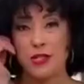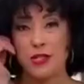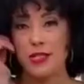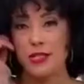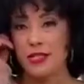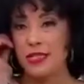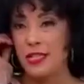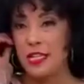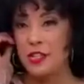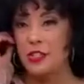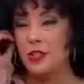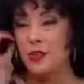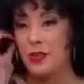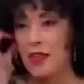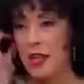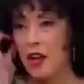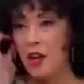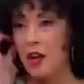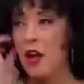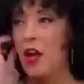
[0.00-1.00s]
listening to
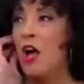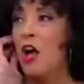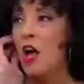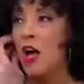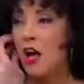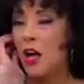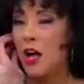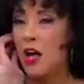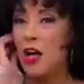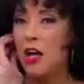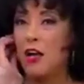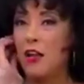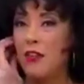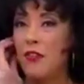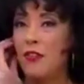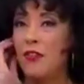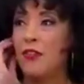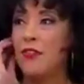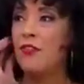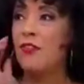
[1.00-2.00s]
their uh,
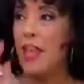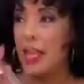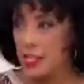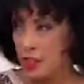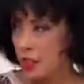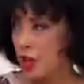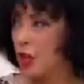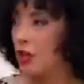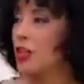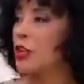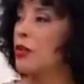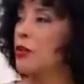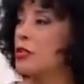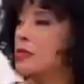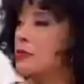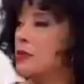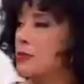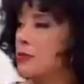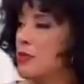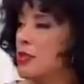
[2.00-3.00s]
they started
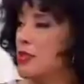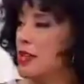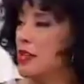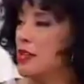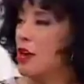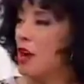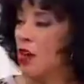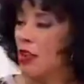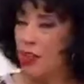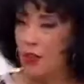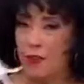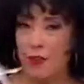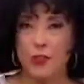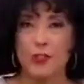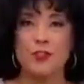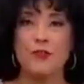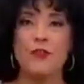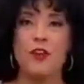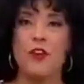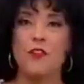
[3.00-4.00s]
Christmas music on the
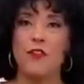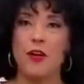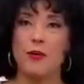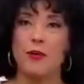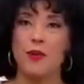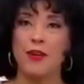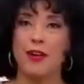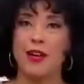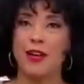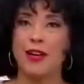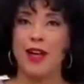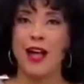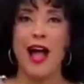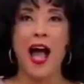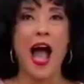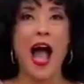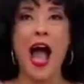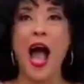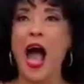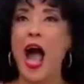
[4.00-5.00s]
1st of November. Look
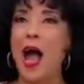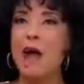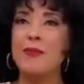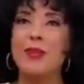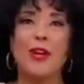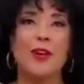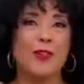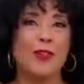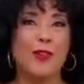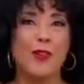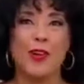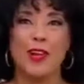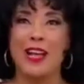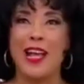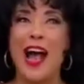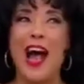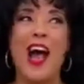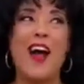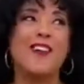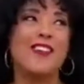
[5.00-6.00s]
out. I'm here for it.
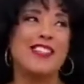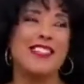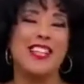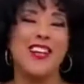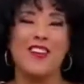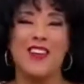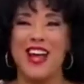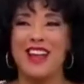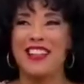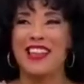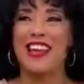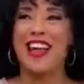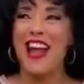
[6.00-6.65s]
I was loving it. I'm like,